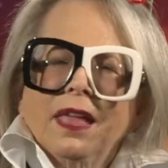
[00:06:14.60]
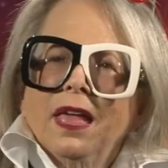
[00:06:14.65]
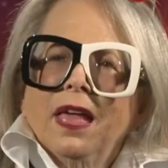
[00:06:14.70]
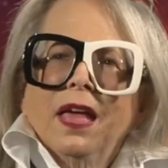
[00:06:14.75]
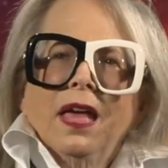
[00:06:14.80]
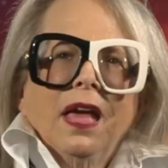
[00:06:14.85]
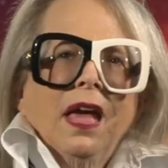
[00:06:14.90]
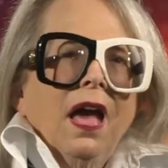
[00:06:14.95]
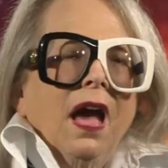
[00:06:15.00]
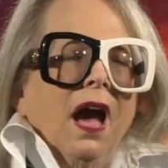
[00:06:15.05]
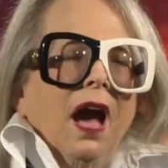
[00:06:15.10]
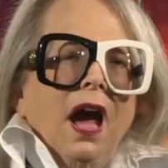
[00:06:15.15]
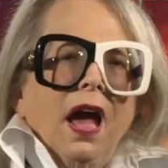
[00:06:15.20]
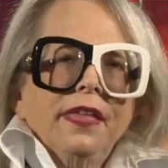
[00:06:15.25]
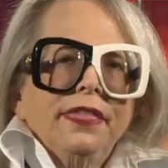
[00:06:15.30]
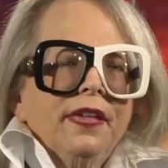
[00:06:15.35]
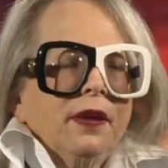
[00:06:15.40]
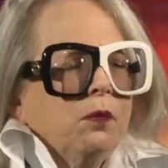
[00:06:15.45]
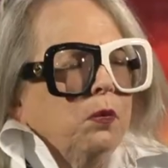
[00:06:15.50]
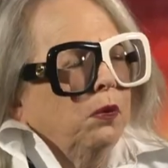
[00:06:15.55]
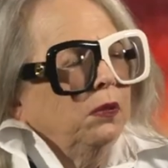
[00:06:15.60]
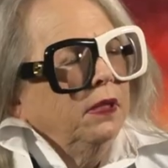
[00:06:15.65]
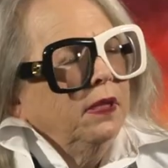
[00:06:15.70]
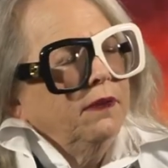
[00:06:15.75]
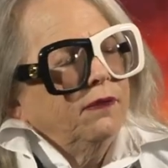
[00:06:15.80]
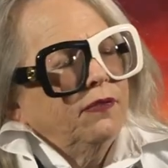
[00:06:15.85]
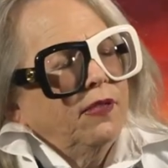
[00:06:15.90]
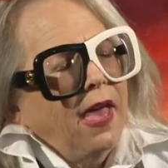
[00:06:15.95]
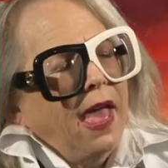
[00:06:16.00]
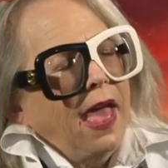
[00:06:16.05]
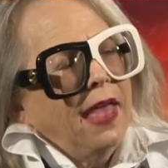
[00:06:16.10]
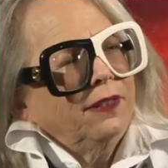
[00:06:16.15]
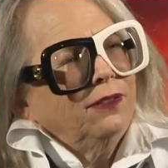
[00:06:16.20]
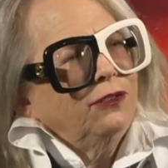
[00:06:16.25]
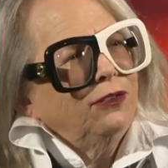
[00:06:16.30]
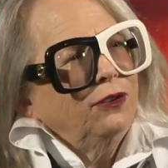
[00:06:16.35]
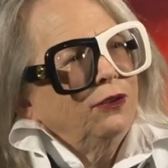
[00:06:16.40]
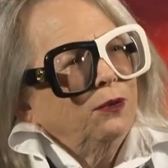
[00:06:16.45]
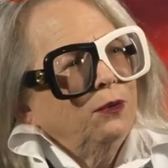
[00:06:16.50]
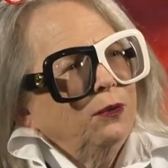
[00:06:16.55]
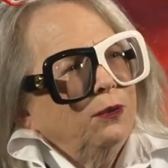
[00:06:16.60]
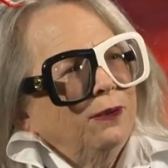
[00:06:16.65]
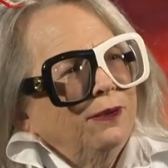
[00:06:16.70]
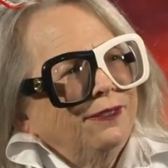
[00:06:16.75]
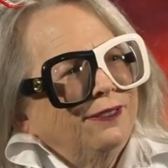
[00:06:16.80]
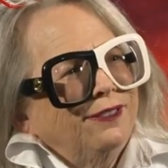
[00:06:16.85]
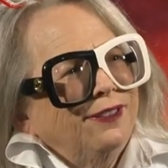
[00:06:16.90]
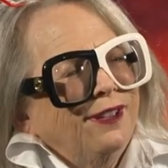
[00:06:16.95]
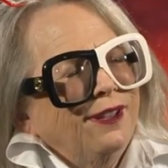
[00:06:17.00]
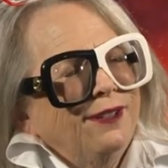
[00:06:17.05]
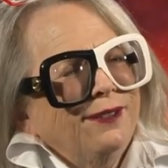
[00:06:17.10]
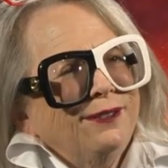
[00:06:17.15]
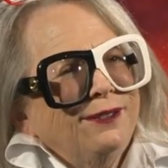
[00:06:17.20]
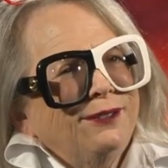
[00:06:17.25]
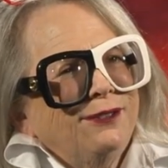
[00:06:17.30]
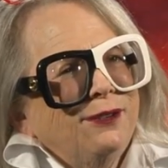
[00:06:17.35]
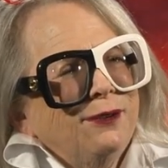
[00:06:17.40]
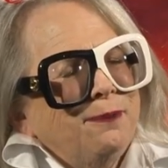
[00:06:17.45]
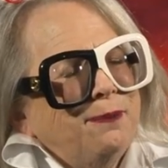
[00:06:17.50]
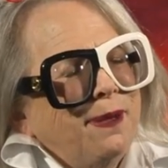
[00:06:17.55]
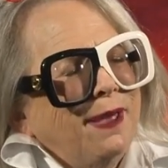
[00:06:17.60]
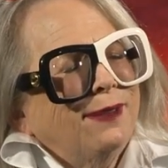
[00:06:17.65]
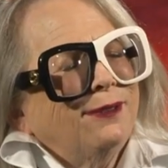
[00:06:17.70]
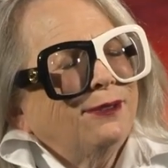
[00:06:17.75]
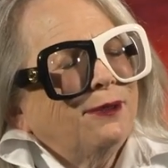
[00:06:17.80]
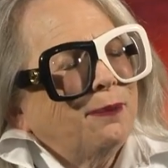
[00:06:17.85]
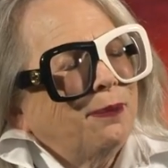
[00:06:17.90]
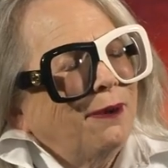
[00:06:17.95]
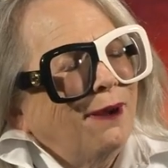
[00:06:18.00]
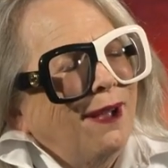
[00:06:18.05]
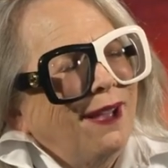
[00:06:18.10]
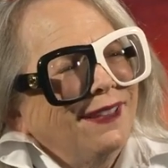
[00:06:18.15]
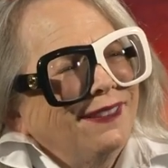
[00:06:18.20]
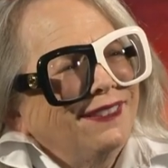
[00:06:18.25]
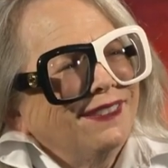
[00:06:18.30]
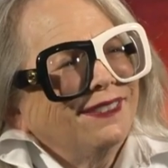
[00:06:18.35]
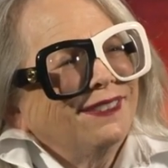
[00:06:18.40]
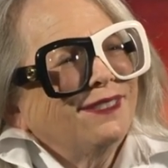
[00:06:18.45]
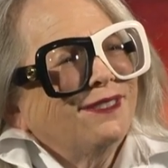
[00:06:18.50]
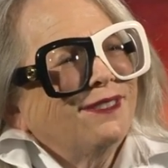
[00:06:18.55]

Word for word: score? I think we'll leave that to big surprises,